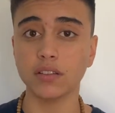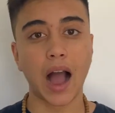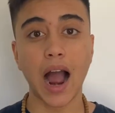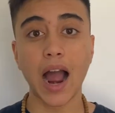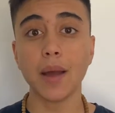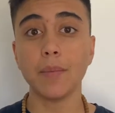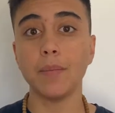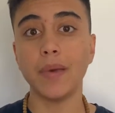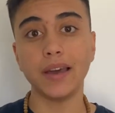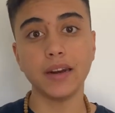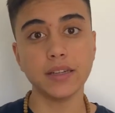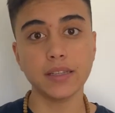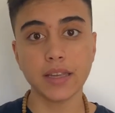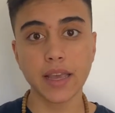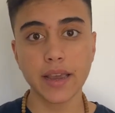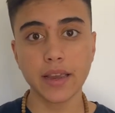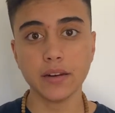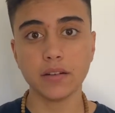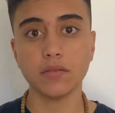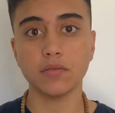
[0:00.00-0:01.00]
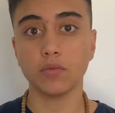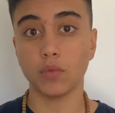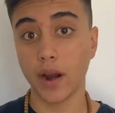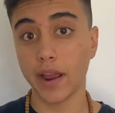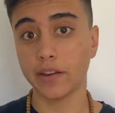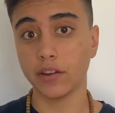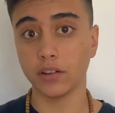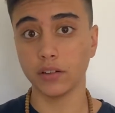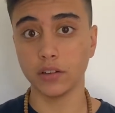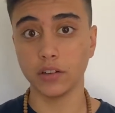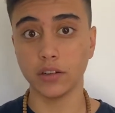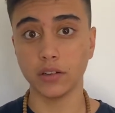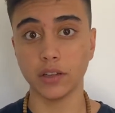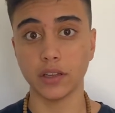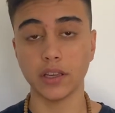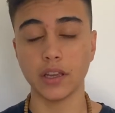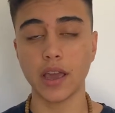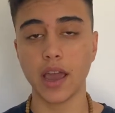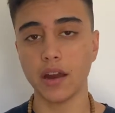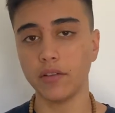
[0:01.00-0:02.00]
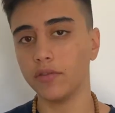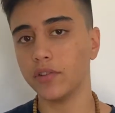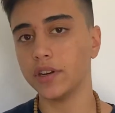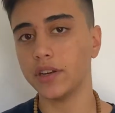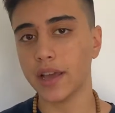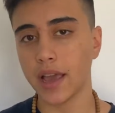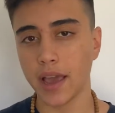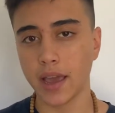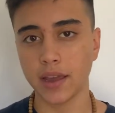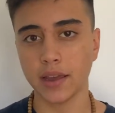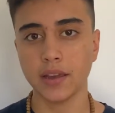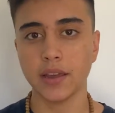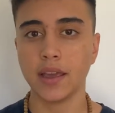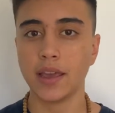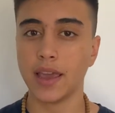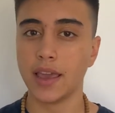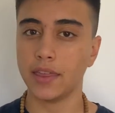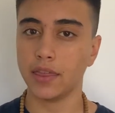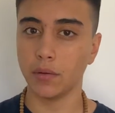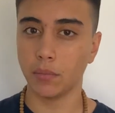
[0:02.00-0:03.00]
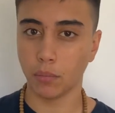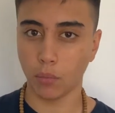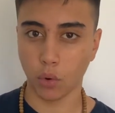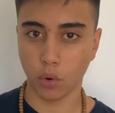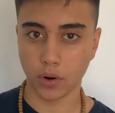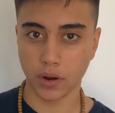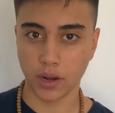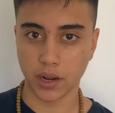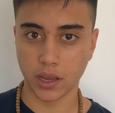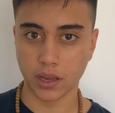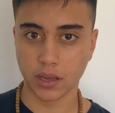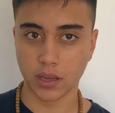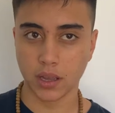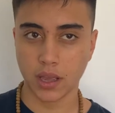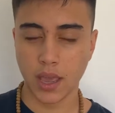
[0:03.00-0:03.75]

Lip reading: I meditate regularly every day in the morning,